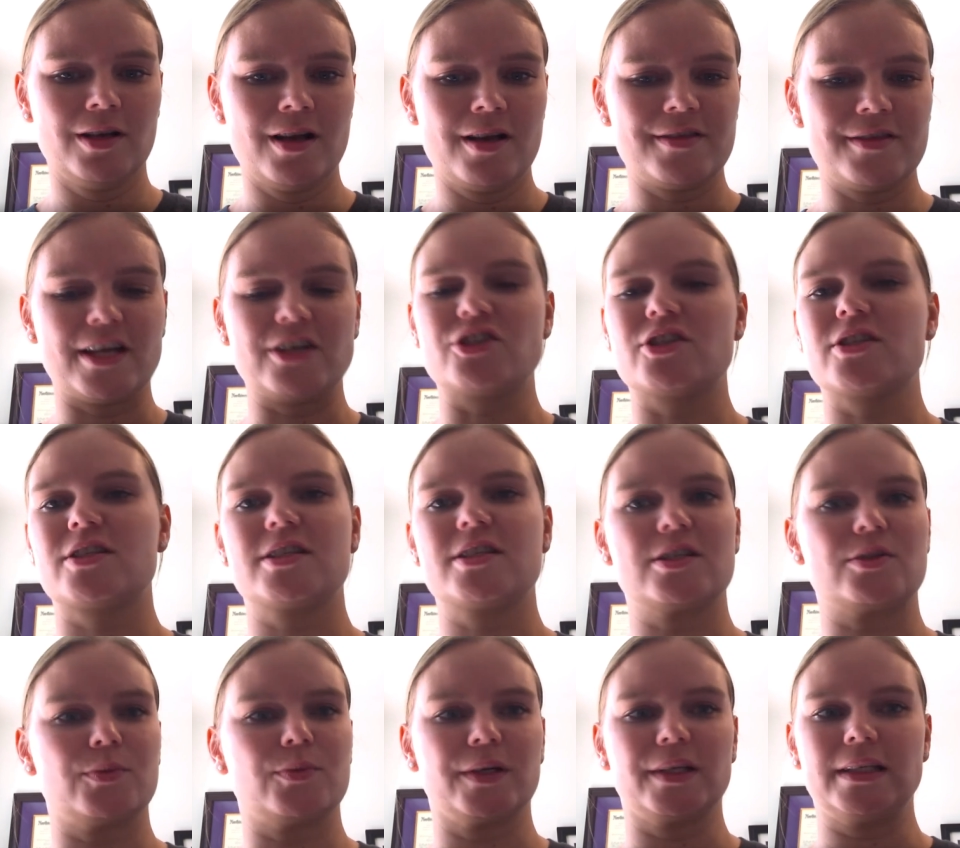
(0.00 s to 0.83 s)
that just
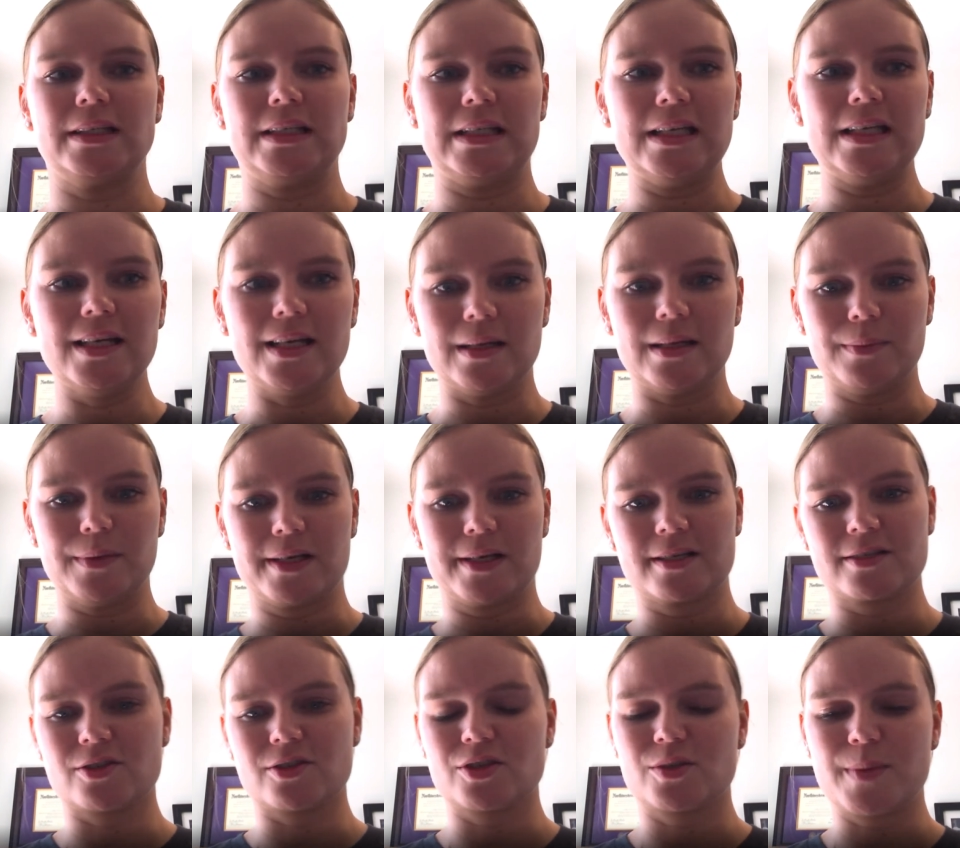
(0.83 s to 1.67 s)
is really needed,
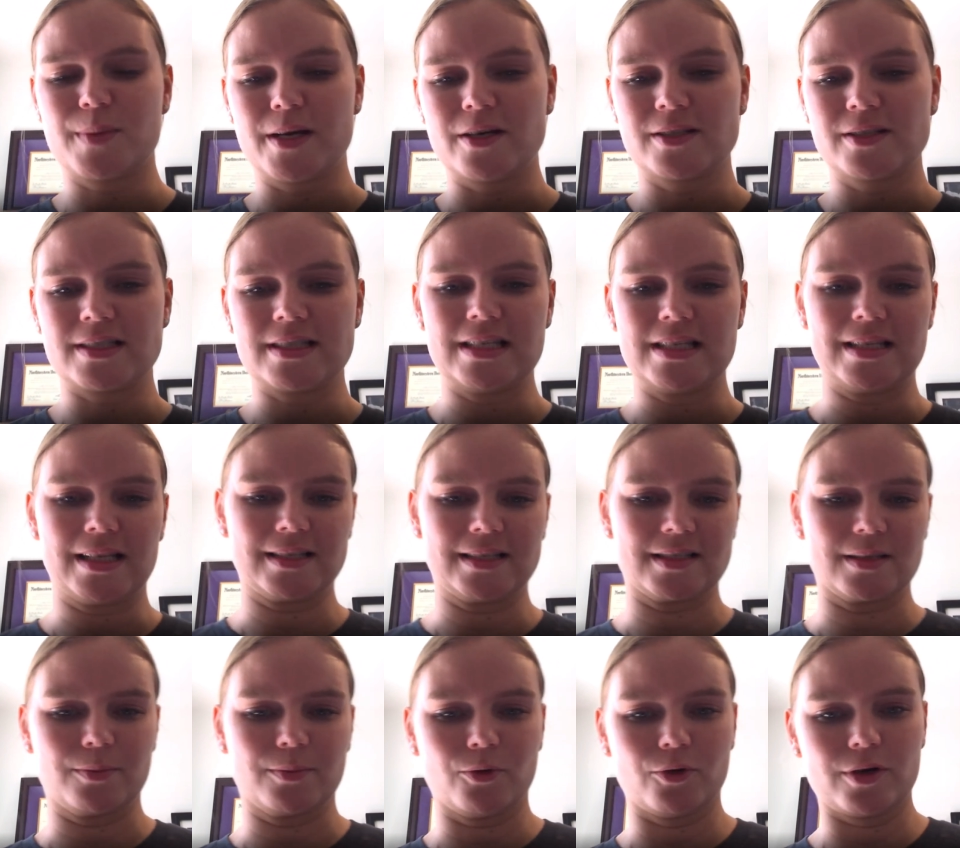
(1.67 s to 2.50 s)
because those parents need that
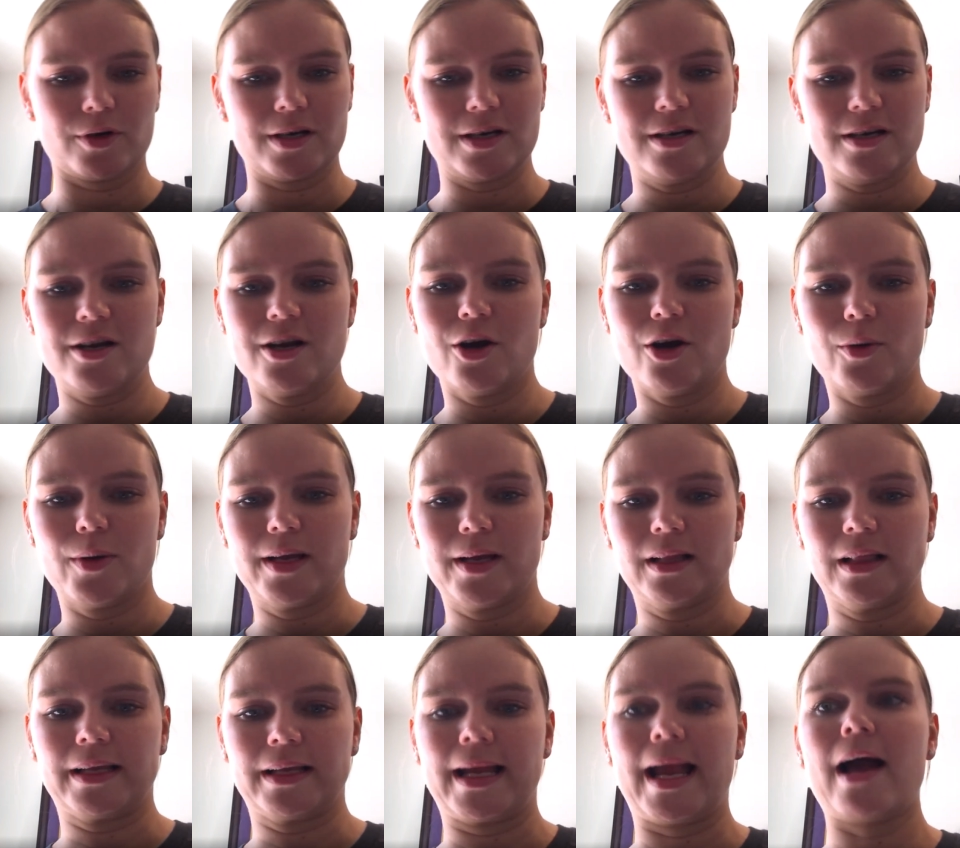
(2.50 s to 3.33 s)
support and knowing,
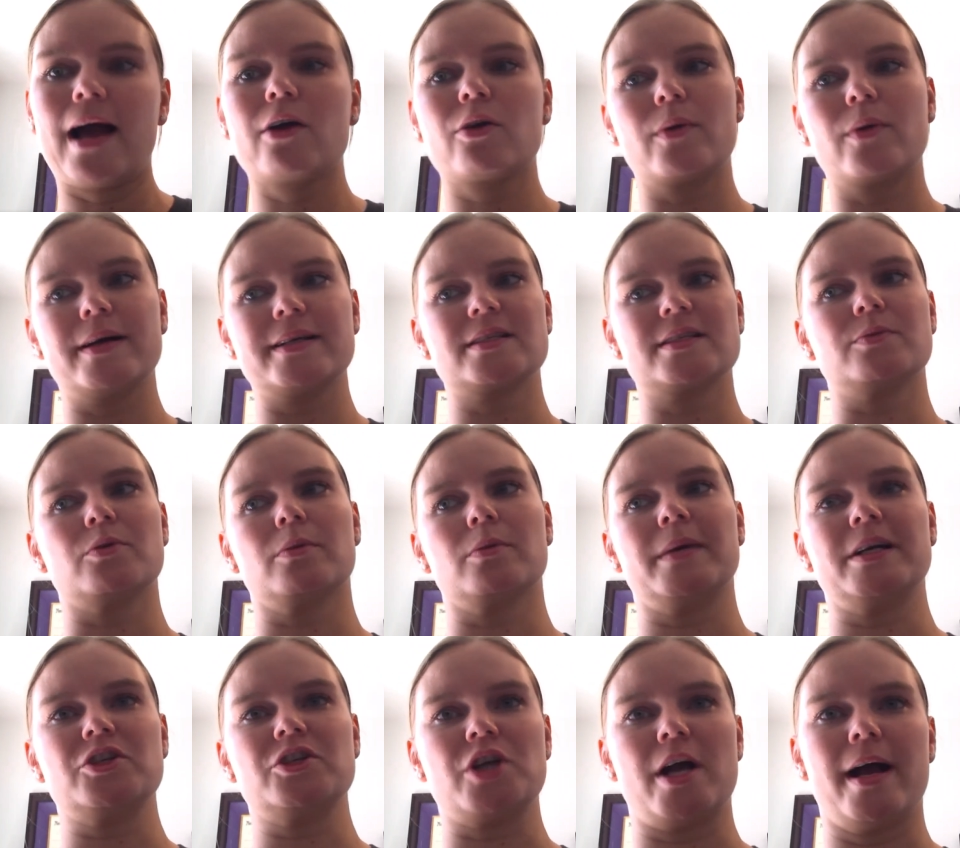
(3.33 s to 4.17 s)
like, how do I support
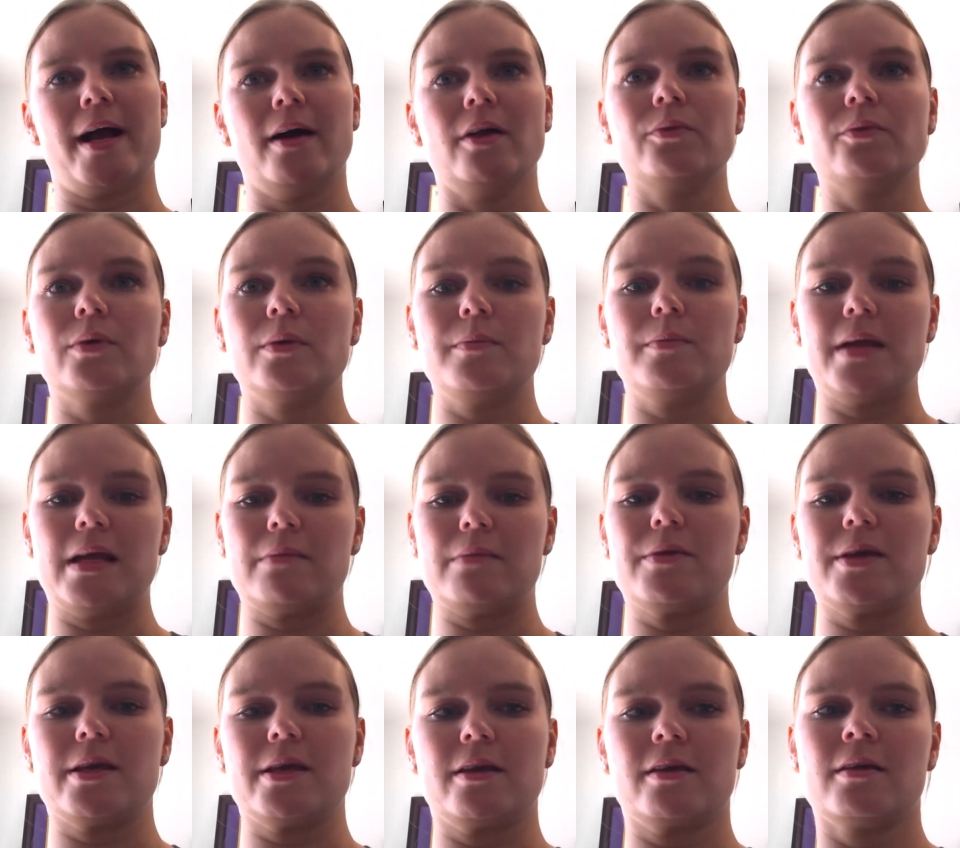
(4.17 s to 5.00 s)
my child when
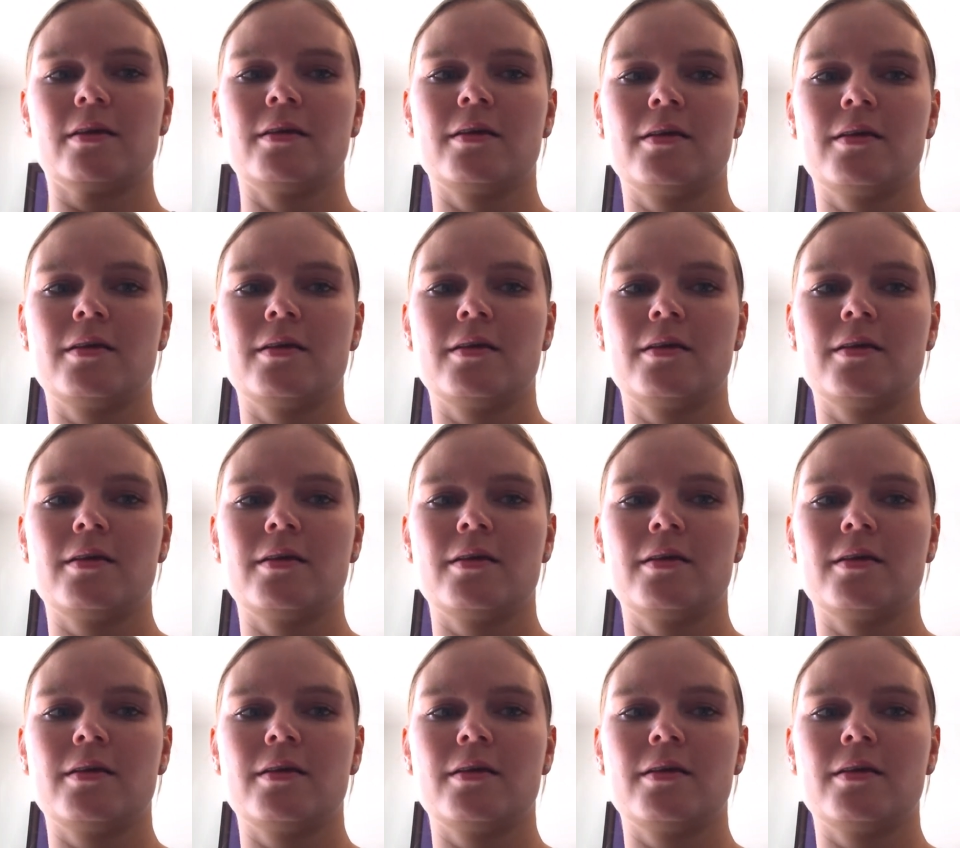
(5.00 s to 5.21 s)
maybe